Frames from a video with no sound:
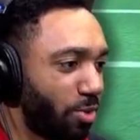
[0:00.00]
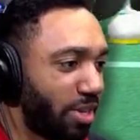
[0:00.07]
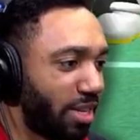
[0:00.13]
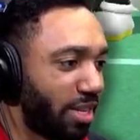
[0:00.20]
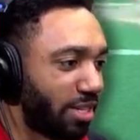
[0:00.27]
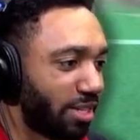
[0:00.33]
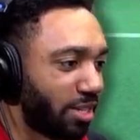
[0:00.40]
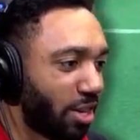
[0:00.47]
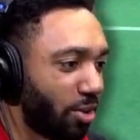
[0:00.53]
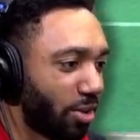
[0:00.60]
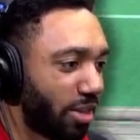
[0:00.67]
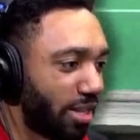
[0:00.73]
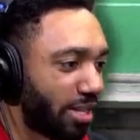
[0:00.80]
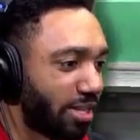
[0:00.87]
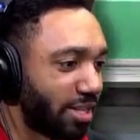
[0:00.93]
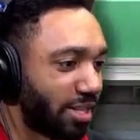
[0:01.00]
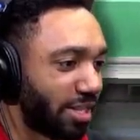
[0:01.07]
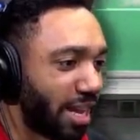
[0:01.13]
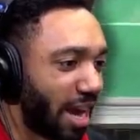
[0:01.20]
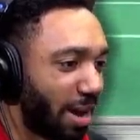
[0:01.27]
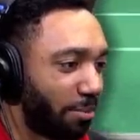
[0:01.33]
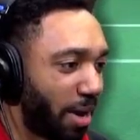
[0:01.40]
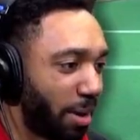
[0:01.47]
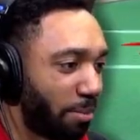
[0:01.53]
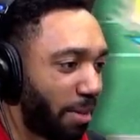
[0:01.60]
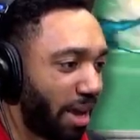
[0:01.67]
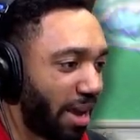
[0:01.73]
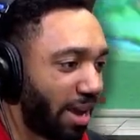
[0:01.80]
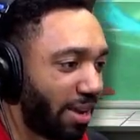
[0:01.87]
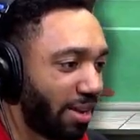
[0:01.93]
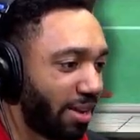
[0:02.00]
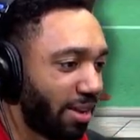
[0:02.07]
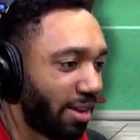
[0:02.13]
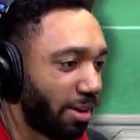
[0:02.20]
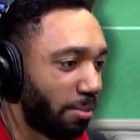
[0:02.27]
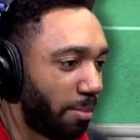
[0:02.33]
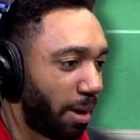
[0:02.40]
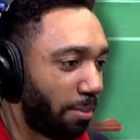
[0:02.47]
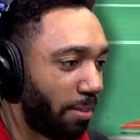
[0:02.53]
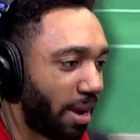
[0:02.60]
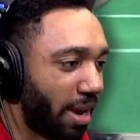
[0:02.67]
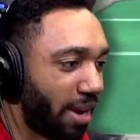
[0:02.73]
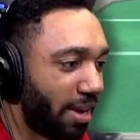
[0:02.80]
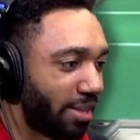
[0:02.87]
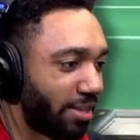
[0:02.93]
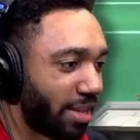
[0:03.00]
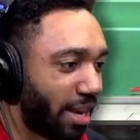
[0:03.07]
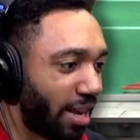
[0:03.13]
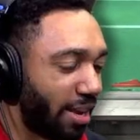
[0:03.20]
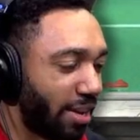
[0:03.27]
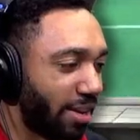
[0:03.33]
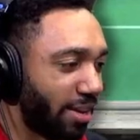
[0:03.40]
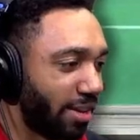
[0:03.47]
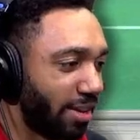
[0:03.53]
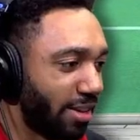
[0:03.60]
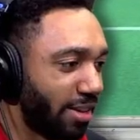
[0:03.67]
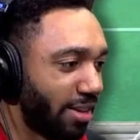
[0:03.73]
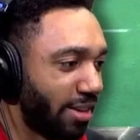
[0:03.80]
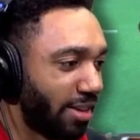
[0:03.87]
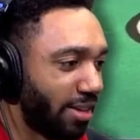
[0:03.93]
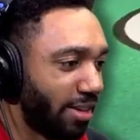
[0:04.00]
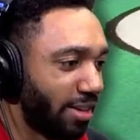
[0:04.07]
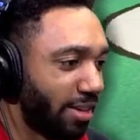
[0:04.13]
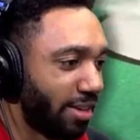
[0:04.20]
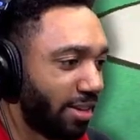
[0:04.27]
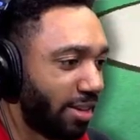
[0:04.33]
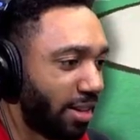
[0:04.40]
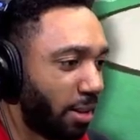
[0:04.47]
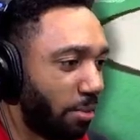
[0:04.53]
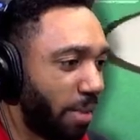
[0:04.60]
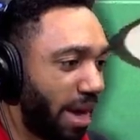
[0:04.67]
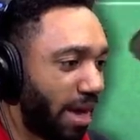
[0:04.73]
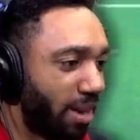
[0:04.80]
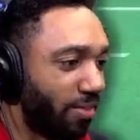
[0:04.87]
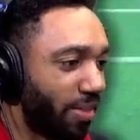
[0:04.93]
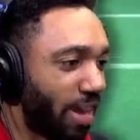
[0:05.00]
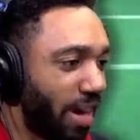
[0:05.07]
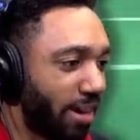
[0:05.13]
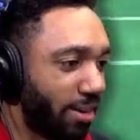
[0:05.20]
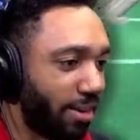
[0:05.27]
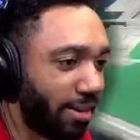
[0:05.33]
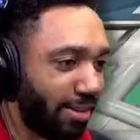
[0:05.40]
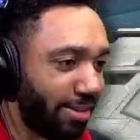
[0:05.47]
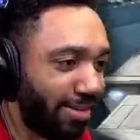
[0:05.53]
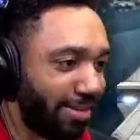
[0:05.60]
you would need to know that this is not my main. My main is a a man of honor.